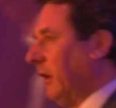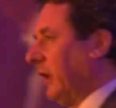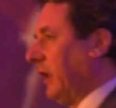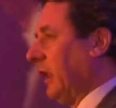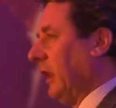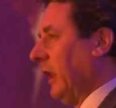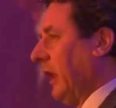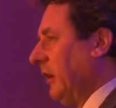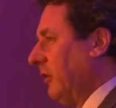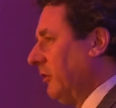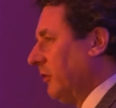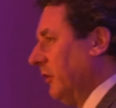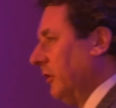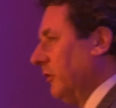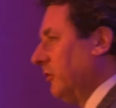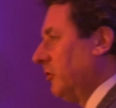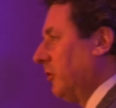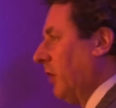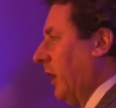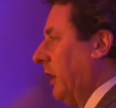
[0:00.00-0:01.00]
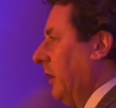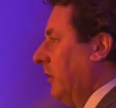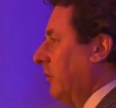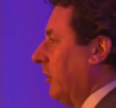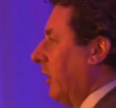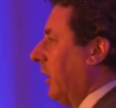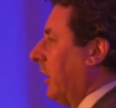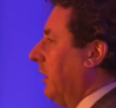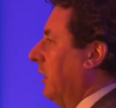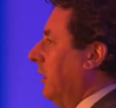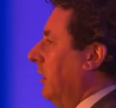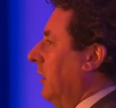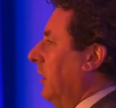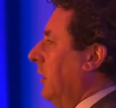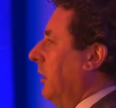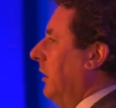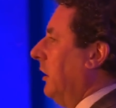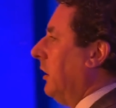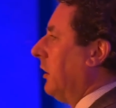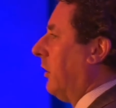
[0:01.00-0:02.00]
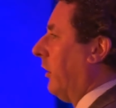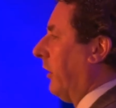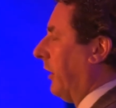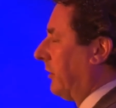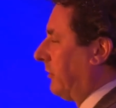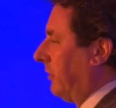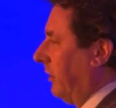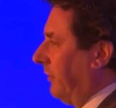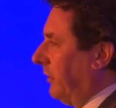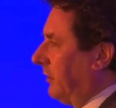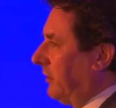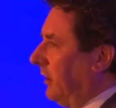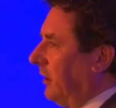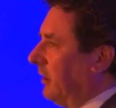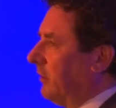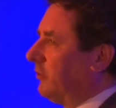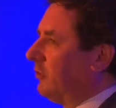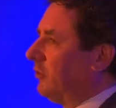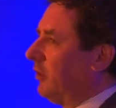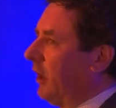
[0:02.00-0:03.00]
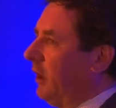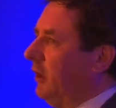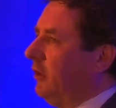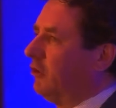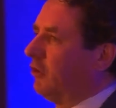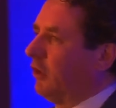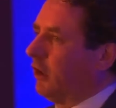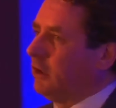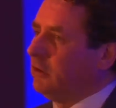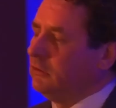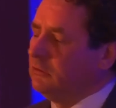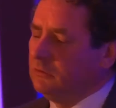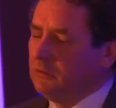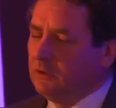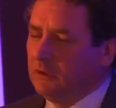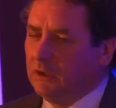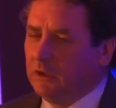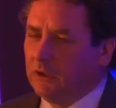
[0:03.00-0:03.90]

regulation is changing, connectivity is changing,